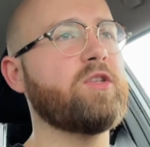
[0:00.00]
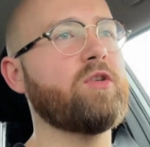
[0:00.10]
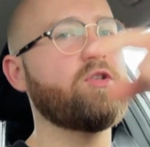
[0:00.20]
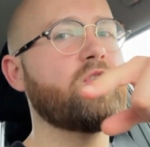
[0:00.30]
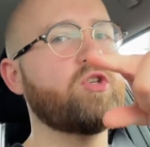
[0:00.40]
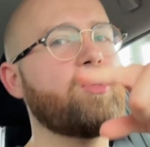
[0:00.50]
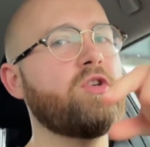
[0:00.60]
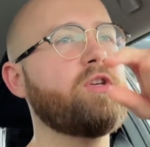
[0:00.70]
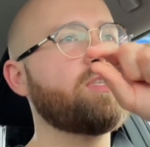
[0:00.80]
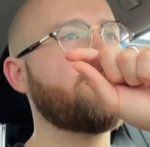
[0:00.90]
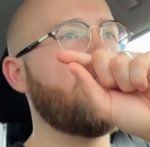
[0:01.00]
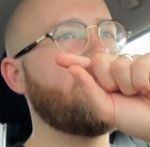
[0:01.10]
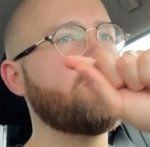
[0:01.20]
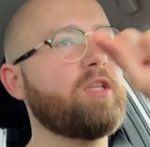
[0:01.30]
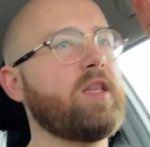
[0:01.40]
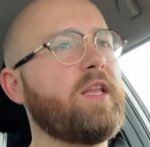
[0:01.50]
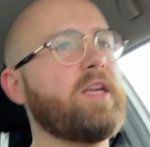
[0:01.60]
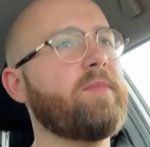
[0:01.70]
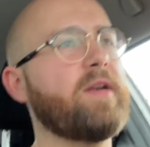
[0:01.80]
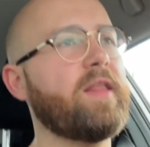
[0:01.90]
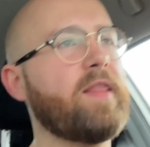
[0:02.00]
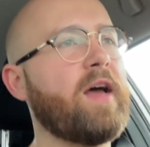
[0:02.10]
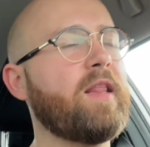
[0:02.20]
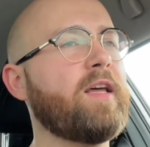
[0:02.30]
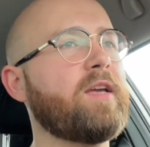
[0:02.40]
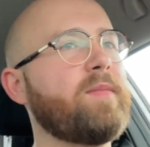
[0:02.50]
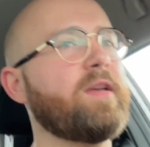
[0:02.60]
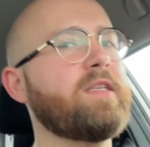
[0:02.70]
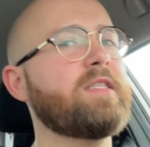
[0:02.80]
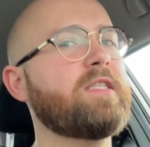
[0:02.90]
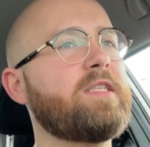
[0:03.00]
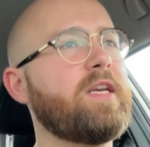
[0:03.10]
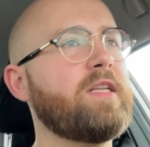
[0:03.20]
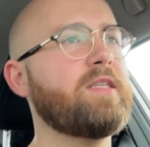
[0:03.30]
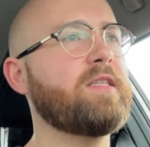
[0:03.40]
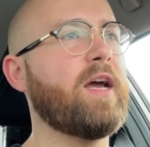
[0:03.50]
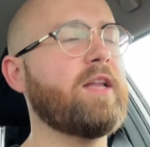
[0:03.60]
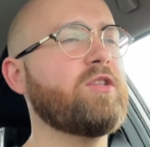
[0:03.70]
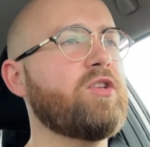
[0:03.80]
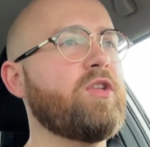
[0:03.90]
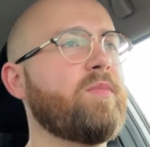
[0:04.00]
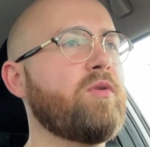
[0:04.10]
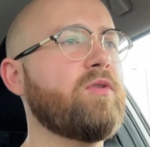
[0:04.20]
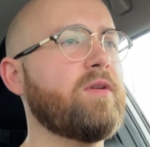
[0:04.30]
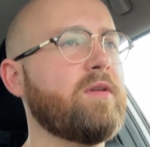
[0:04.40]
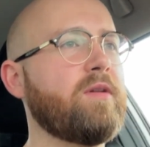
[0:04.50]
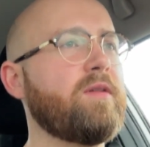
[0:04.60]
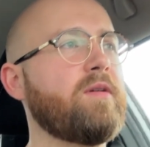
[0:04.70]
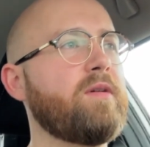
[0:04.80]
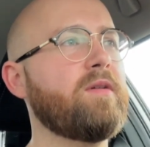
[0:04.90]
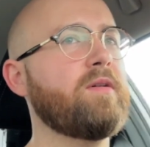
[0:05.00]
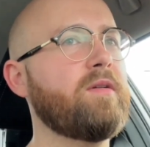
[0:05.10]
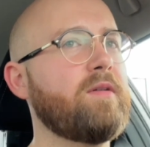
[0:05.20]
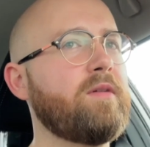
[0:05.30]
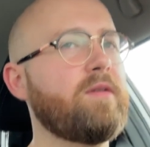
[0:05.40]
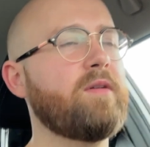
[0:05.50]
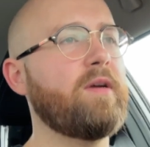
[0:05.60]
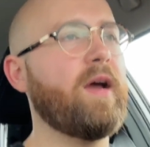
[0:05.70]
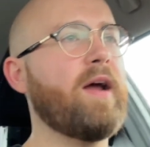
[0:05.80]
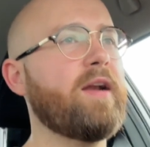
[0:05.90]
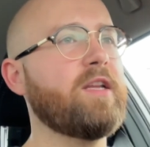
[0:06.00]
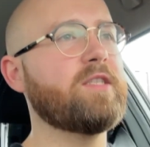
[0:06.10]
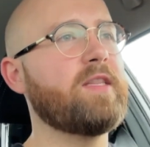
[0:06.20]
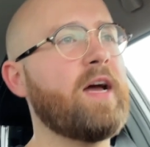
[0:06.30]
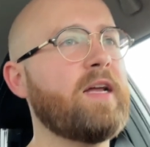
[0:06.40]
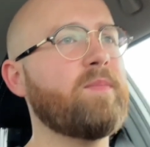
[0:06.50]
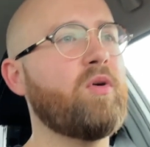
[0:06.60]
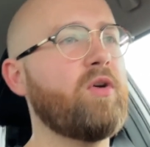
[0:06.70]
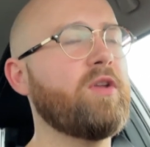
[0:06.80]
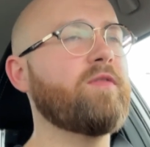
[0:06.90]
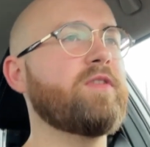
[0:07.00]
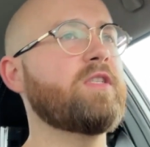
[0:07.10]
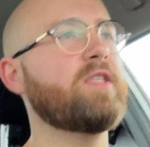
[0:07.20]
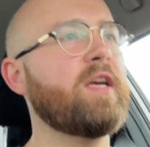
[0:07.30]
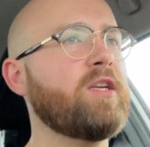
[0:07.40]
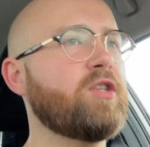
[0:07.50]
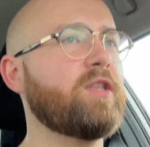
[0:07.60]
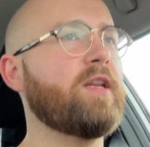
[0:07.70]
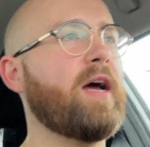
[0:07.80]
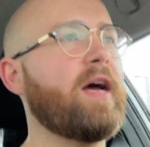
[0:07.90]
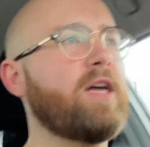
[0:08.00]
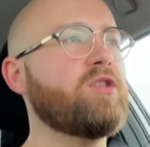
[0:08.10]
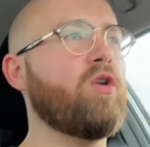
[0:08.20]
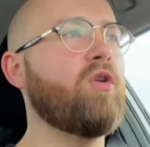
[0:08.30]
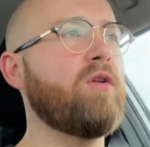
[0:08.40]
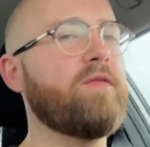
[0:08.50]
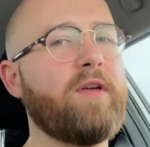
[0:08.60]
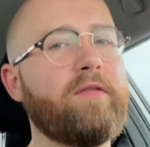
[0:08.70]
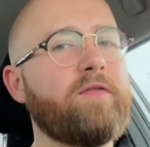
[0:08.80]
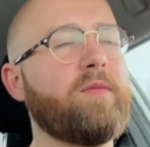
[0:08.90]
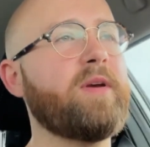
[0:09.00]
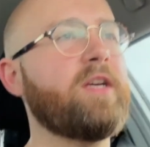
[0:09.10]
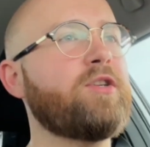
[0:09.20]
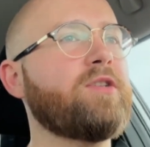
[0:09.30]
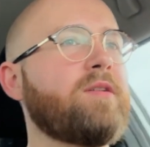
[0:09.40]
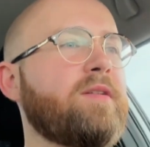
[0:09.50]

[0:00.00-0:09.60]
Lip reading: so the screw is attached to the ligament, and that ligament is inserted into the bone. And it's that point of insertion that has all of the inflammation.